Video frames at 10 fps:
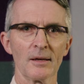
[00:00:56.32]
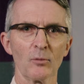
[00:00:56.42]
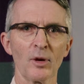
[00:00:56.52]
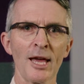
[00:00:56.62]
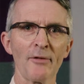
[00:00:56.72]

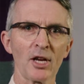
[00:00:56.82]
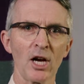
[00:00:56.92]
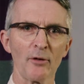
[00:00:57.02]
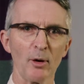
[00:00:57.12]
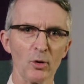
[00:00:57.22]
When having an
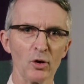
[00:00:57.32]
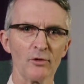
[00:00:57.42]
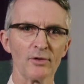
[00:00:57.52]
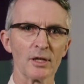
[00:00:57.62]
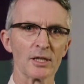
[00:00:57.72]
eye
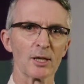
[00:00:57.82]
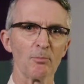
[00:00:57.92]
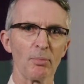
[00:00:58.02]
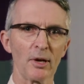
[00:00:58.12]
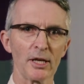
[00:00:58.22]
removed, it's
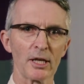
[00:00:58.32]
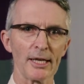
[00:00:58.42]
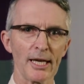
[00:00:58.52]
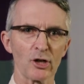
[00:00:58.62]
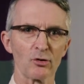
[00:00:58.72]
completely
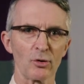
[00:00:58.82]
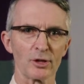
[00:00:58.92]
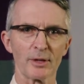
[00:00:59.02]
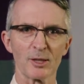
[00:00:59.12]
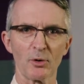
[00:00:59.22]
natural
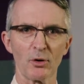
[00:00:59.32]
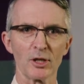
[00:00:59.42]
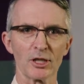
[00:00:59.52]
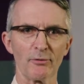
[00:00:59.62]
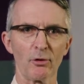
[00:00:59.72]
to
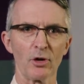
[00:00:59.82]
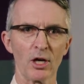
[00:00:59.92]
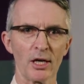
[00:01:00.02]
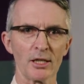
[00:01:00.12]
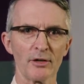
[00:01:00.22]
experience a
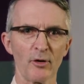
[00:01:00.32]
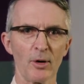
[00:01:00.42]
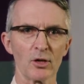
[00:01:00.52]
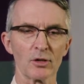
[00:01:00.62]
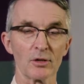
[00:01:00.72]
variety of
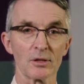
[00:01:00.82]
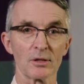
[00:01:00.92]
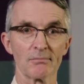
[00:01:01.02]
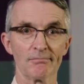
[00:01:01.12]
emotions,